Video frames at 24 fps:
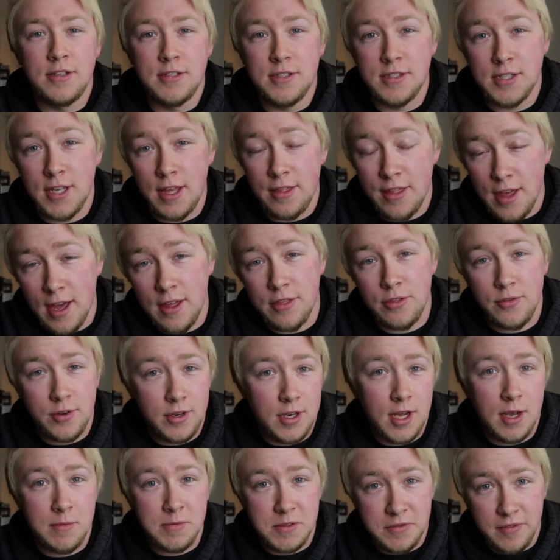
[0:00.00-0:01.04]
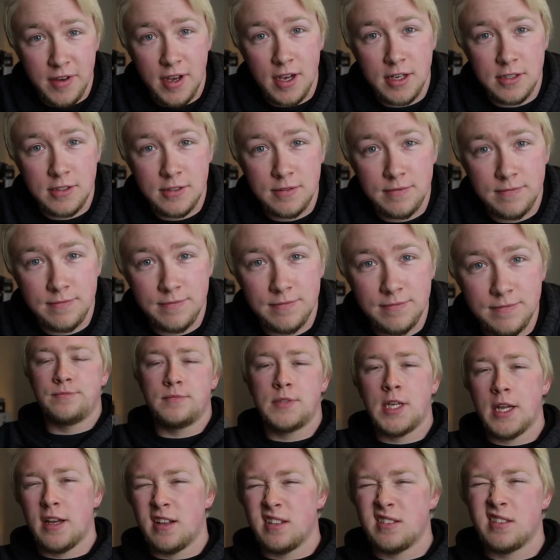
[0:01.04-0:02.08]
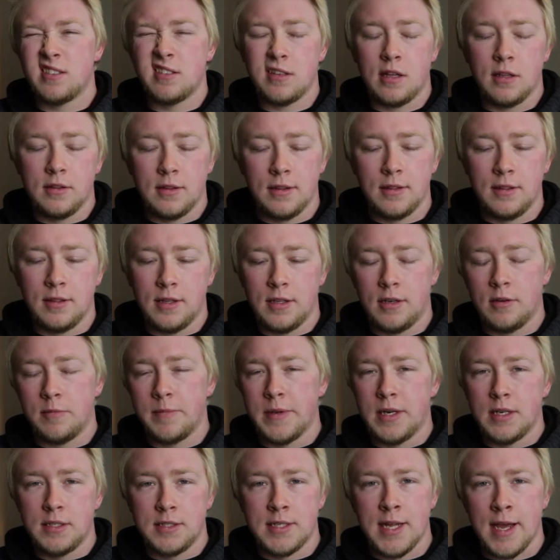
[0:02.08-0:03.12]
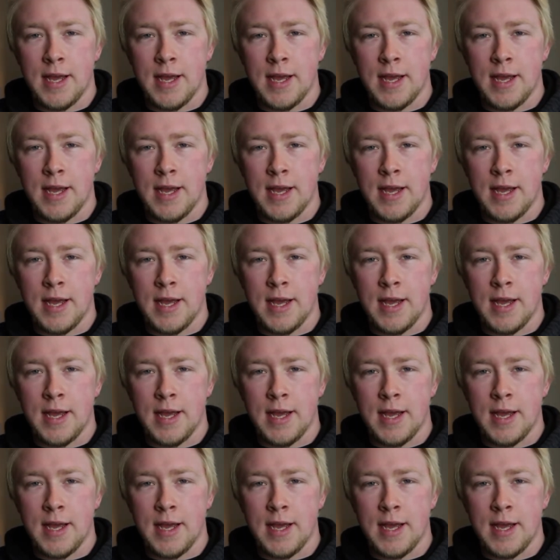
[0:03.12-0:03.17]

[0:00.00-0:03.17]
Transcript: Say that 3 times fast. Now it's a little bit of